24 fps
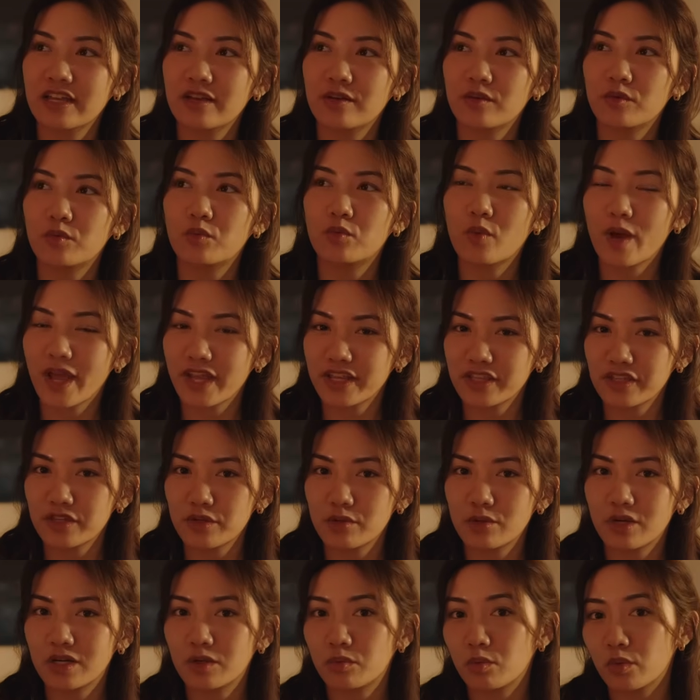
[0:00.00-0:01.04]
when
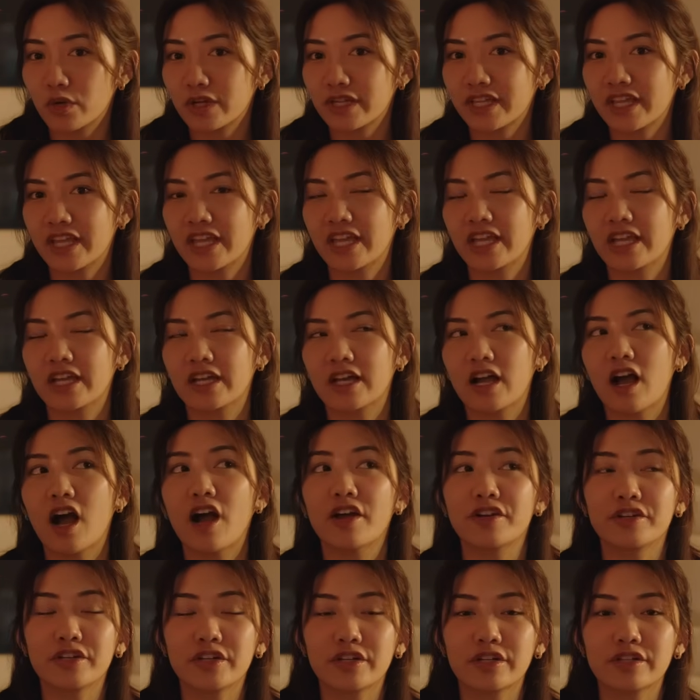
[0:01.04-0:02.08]
you are working
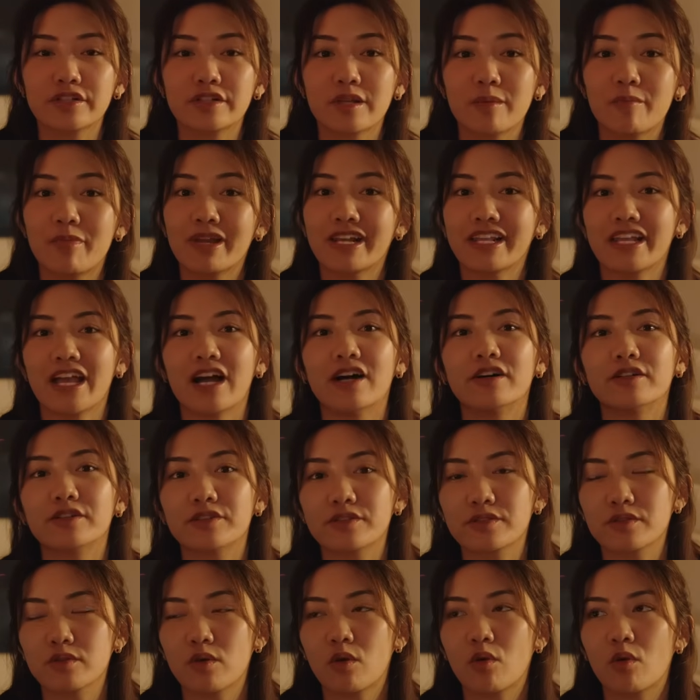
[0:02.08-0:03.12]
under somebody
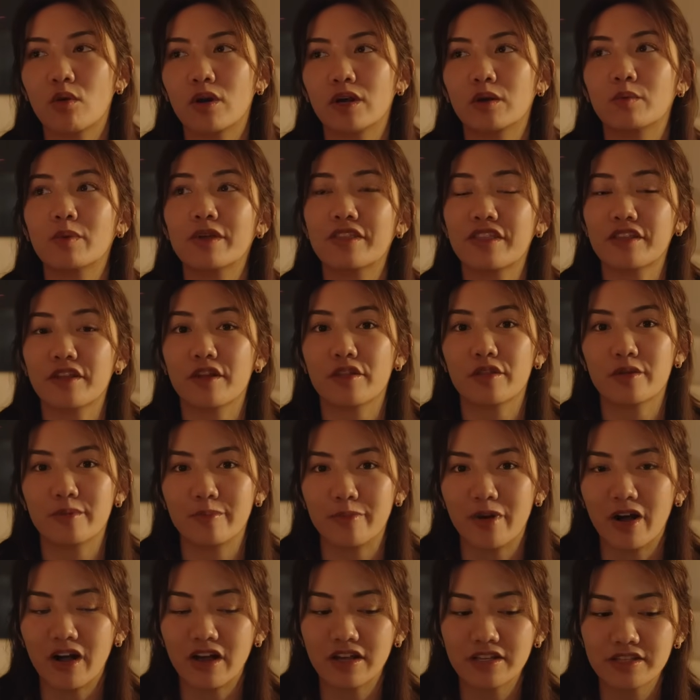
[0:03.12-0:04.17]
else or with another
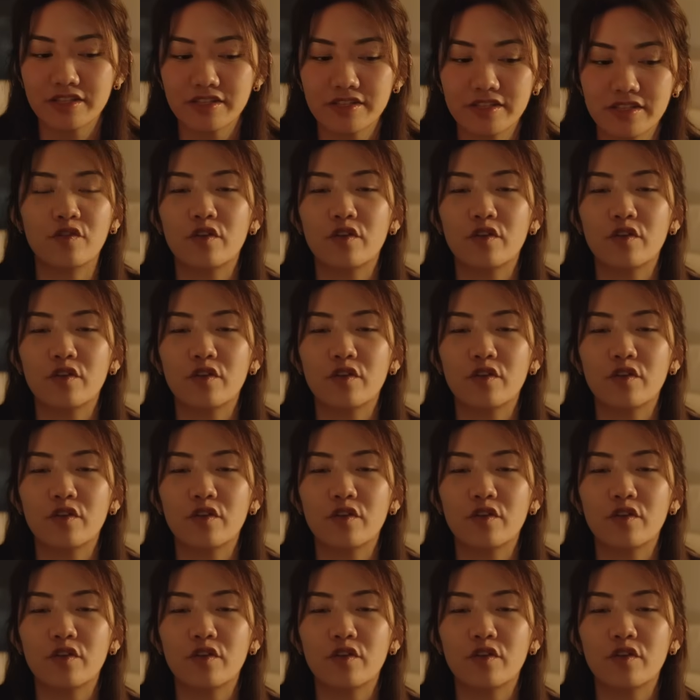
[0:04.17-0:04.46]
boss.